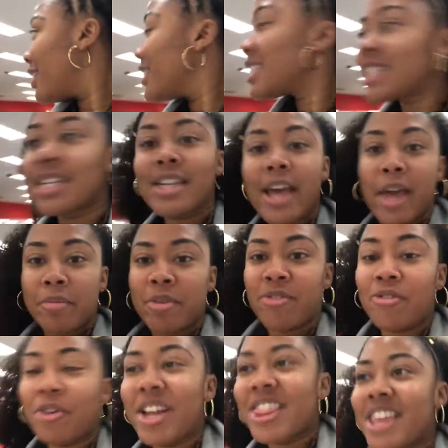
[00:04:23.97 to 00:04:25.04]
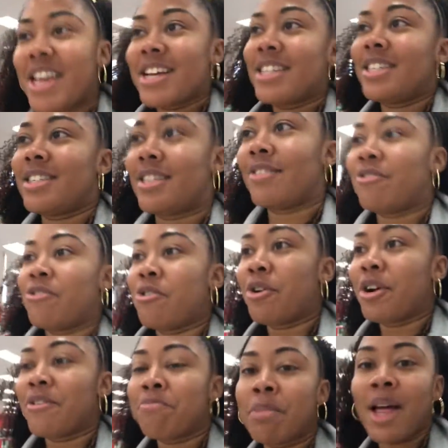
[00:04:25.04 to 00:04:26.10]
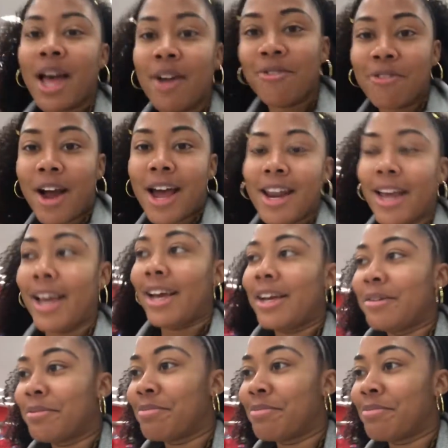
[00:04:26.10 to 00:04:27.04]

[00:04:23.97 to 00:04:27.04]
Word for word: It's the day before thanks for Black Friday